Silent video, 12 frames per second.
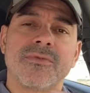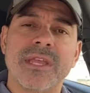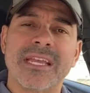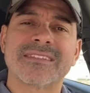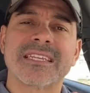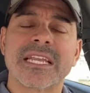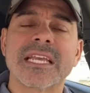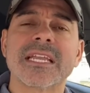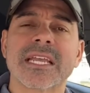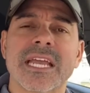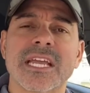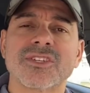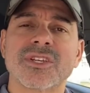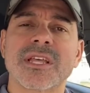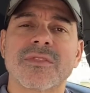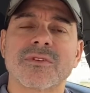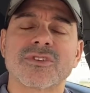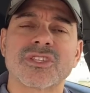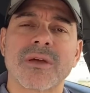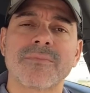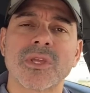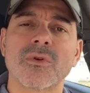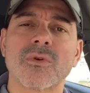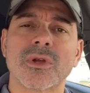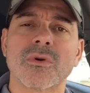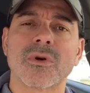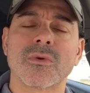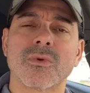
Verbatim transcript: it's an indication that there's something going on